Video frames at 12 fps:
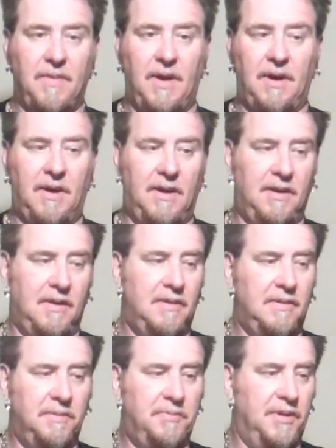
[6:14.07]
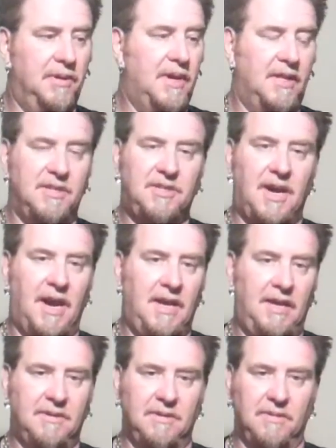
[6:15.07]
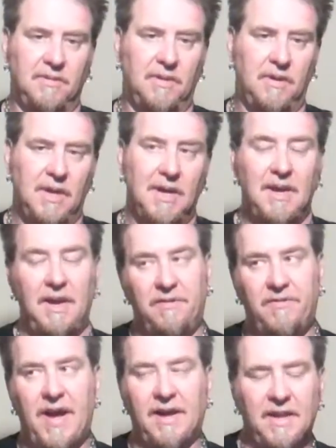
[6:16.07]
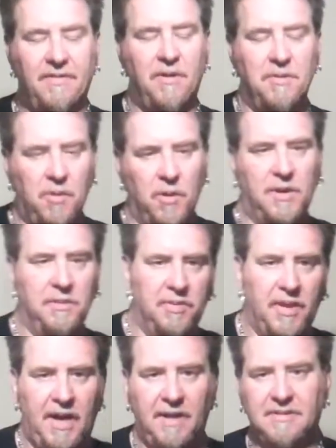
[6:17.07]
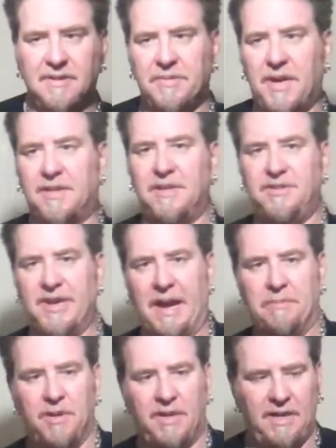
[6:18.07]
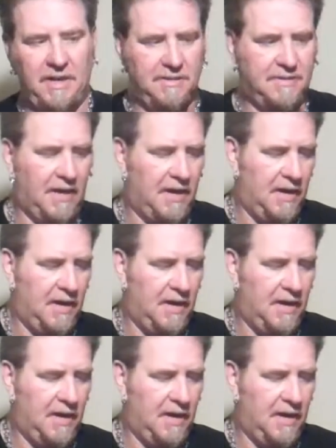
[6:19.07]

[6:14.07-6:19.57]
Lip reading: The bill and the Chinese are, in fact, I've heard more complaints about the Japanese